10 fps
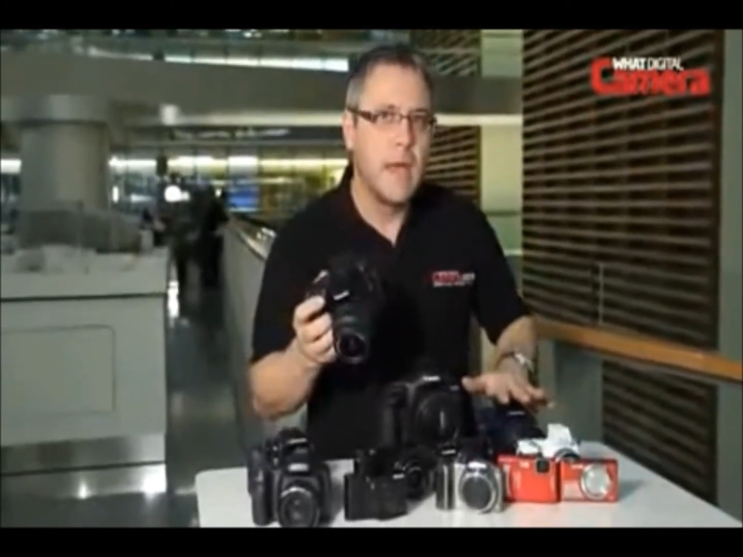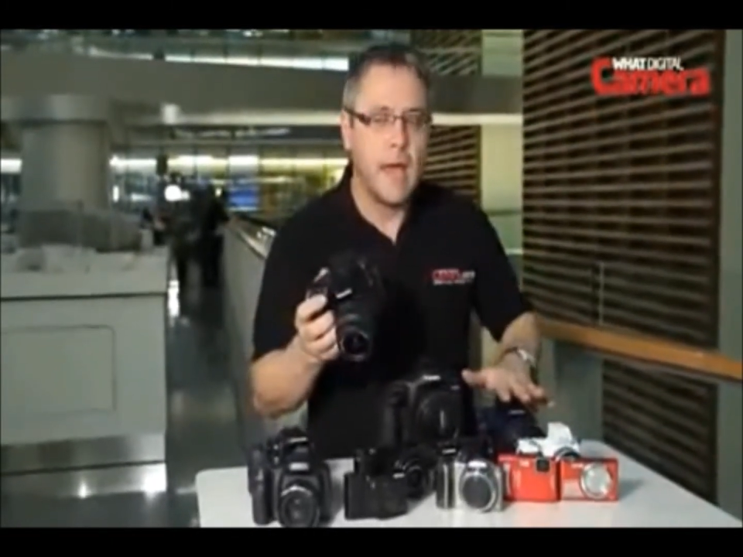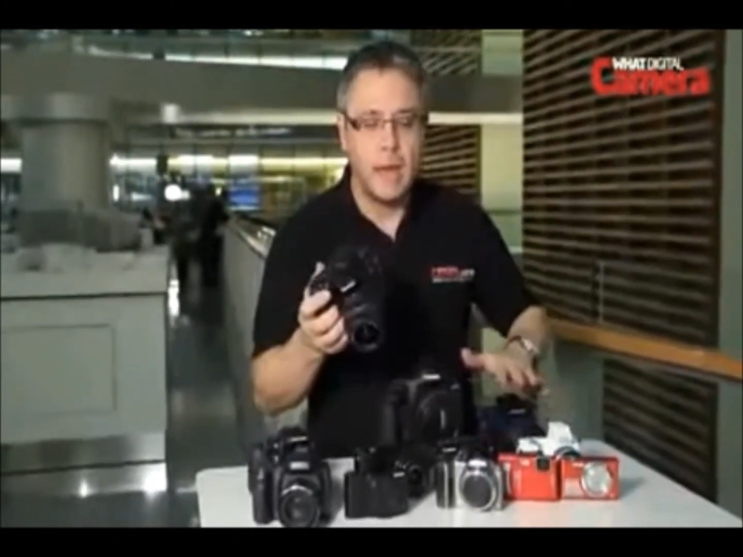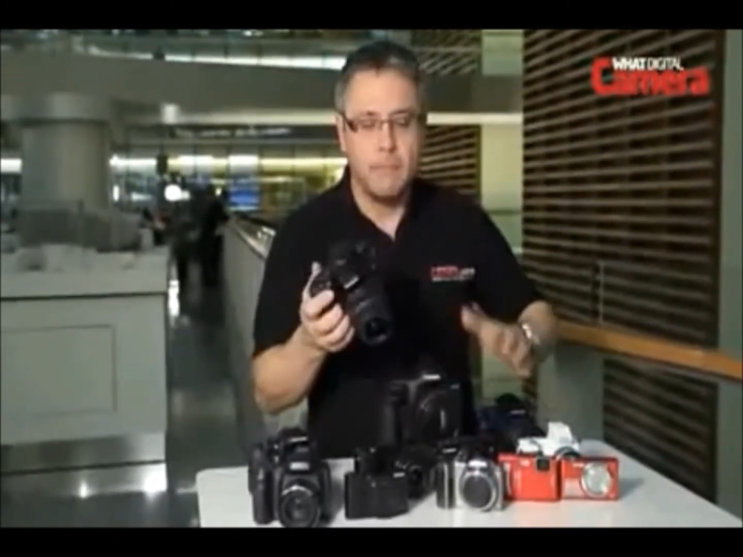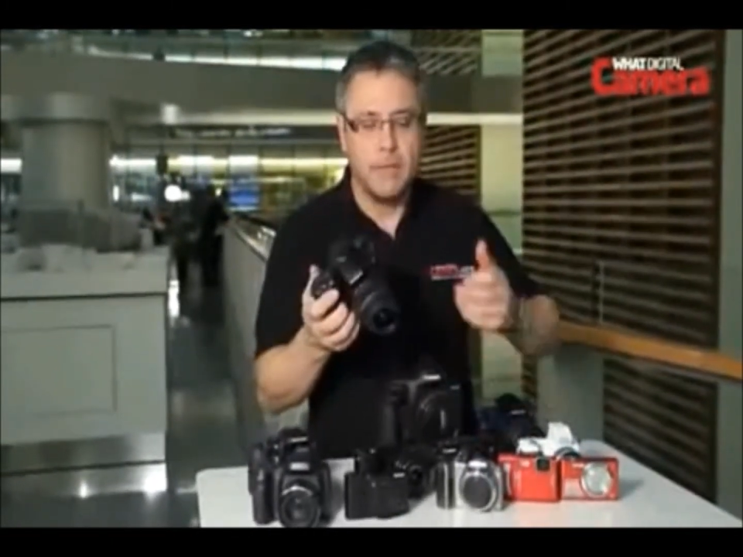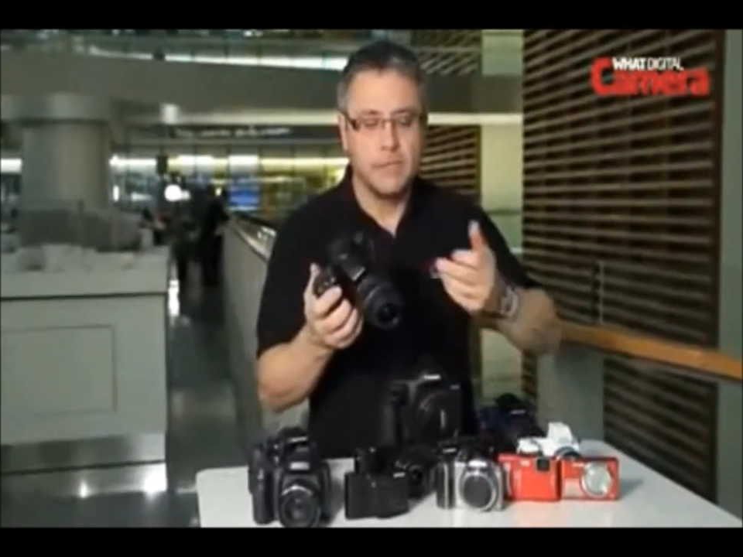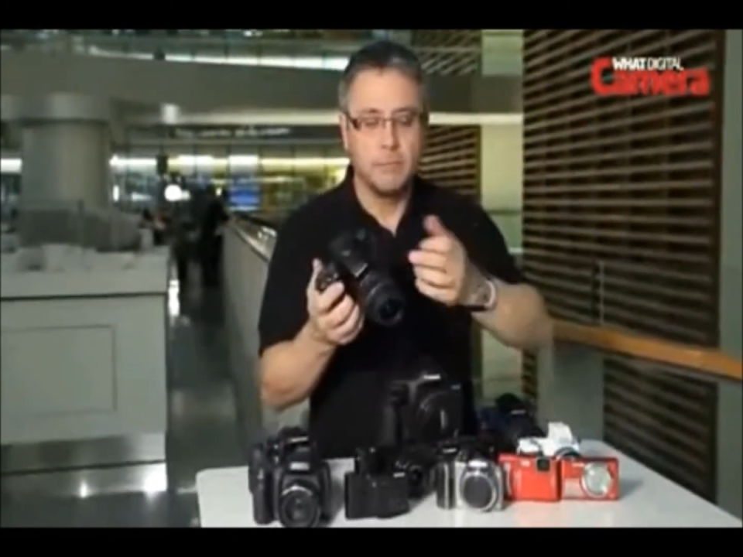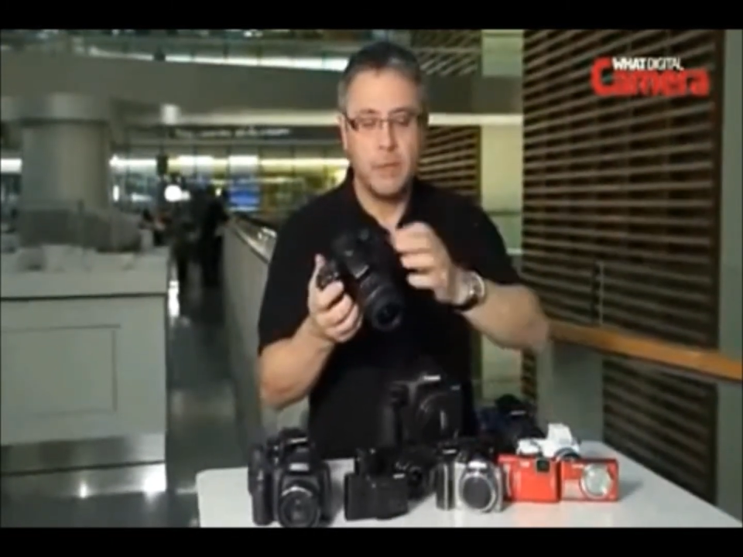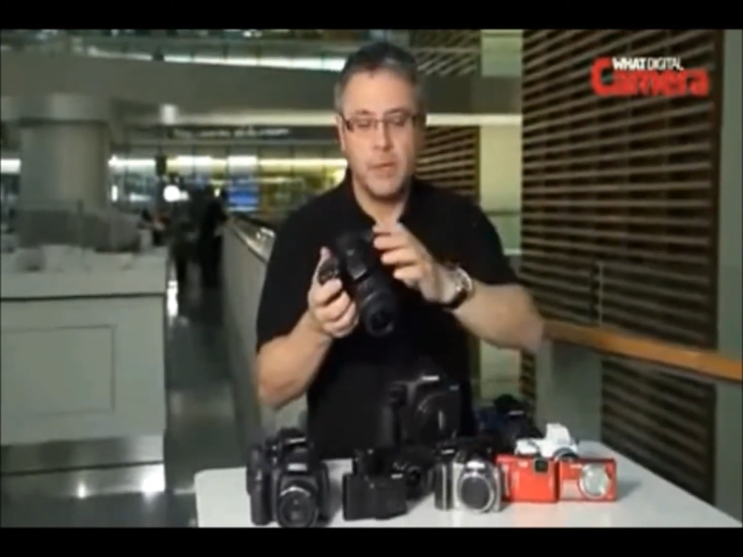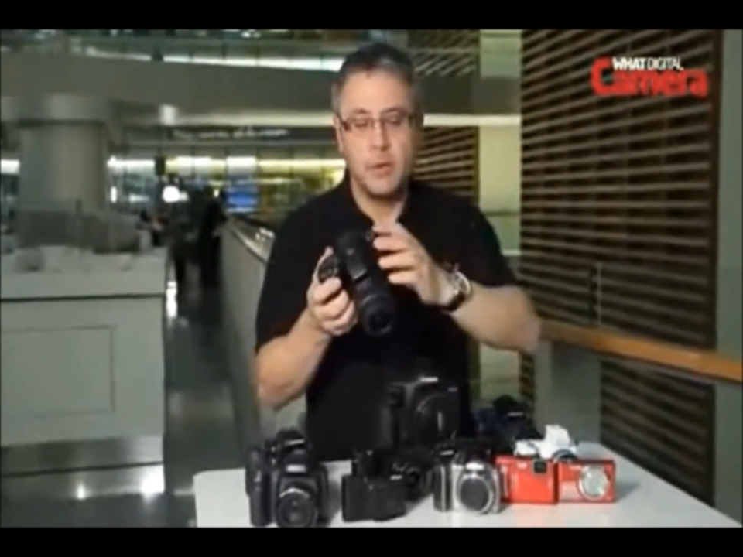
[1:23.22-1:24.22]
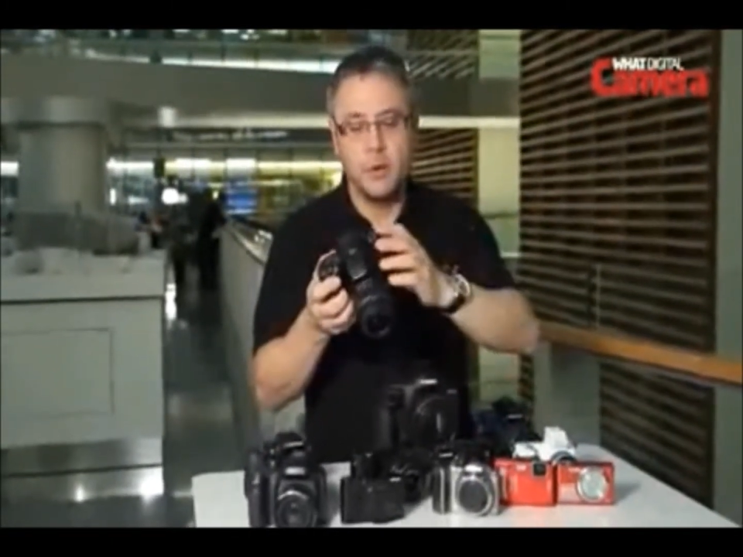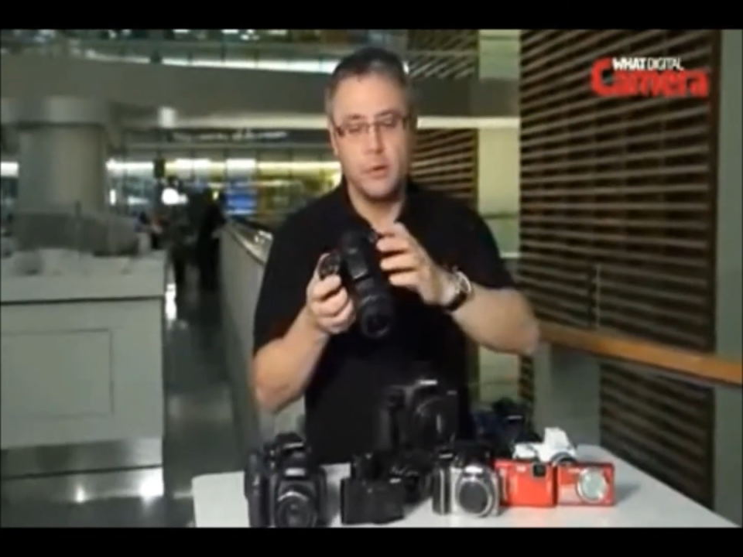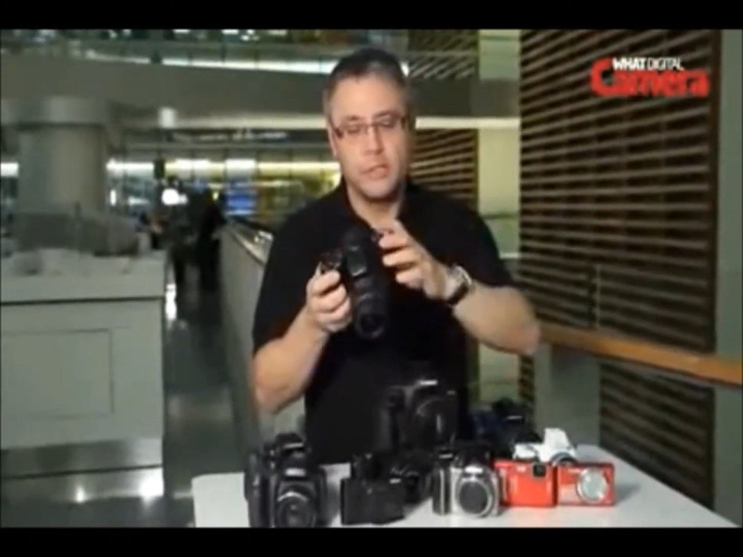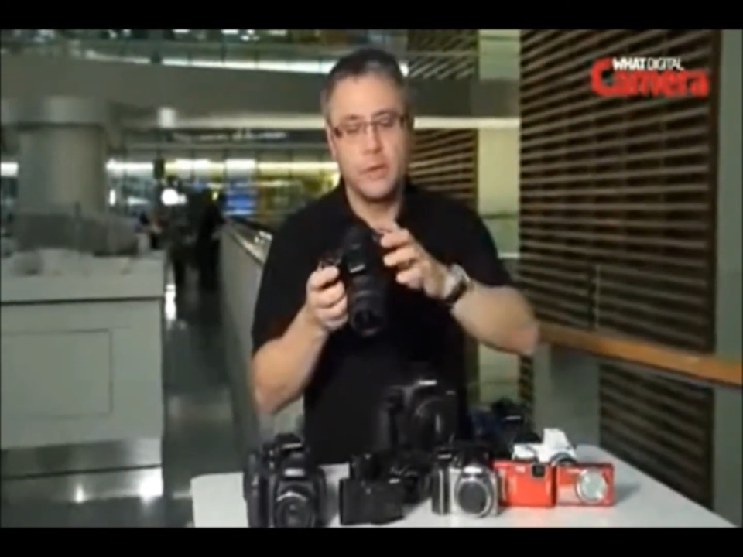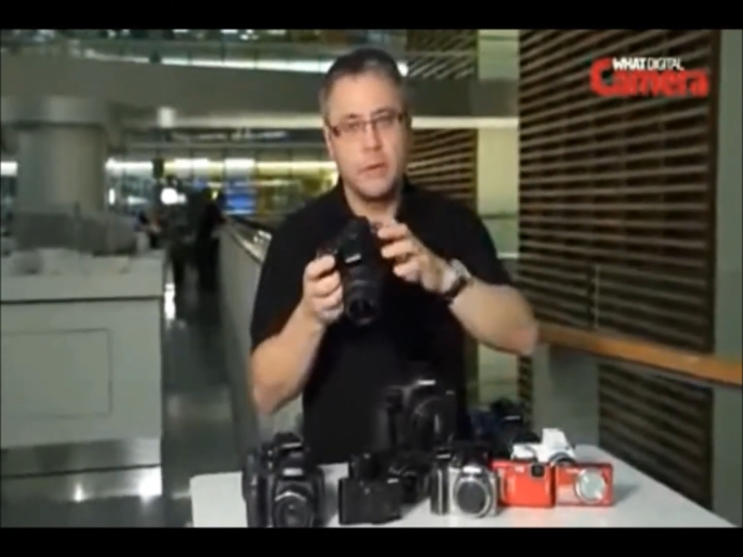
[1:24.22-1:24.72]
And it means that you can
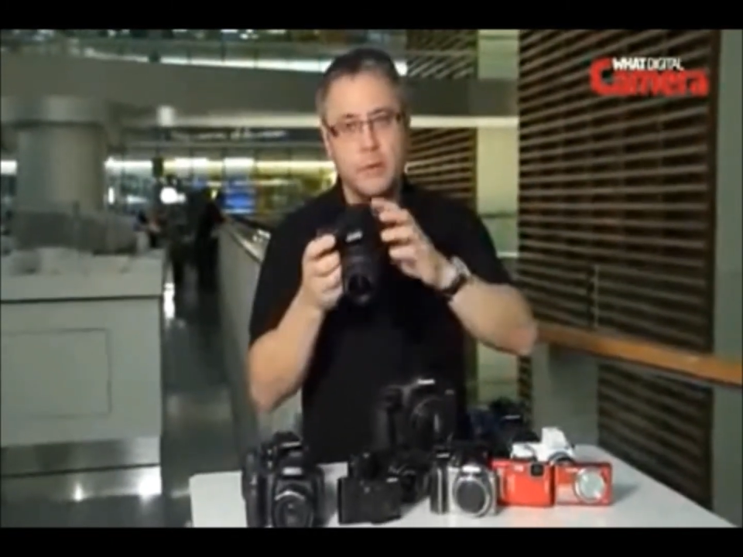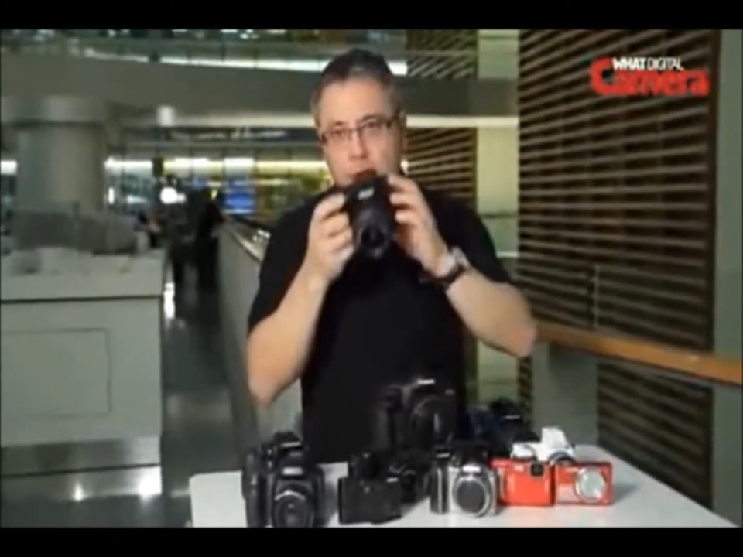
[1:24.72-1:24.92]
also use the